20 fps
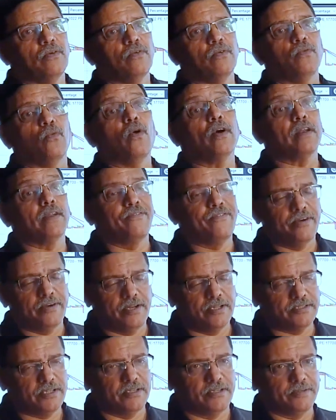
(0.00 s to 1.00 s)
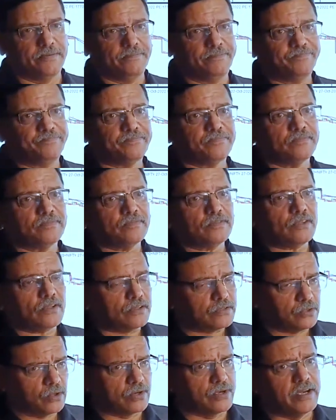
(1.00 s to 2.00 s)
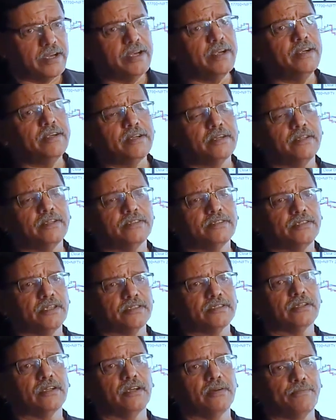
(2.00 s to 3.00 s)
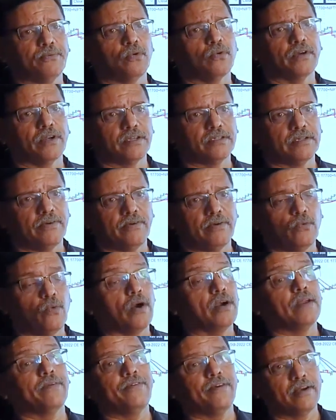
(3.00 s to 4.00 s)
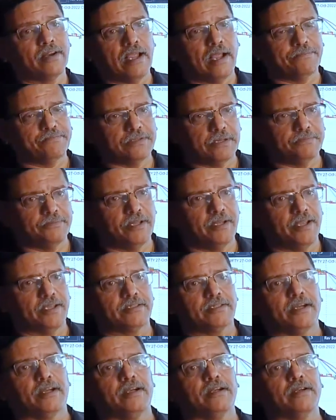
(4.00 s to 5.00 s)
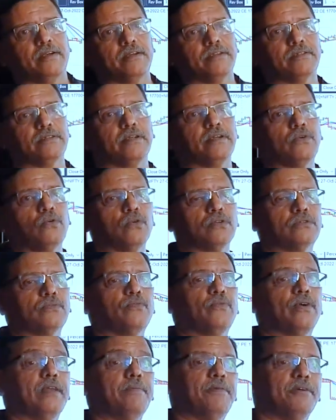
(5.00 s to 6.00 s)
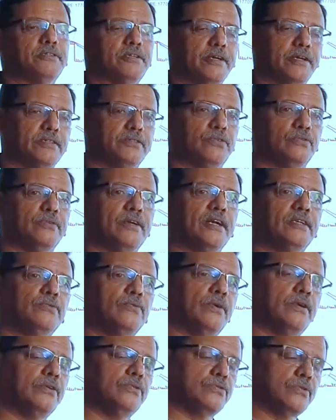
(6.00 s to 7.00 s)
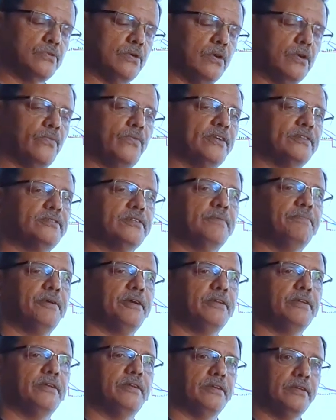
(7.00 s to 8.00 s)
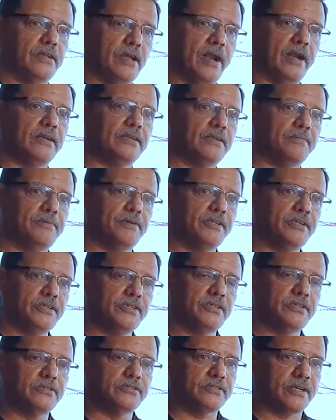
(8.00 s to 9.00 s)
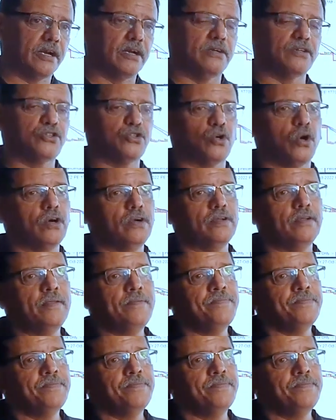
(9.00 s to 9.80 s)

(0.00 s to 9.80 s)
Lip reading: What if it doesn't? So re-entry is just a brokerage away. What if it gaps up the next day and it goes very much against you? That's why you should always remain in at the money straddle short.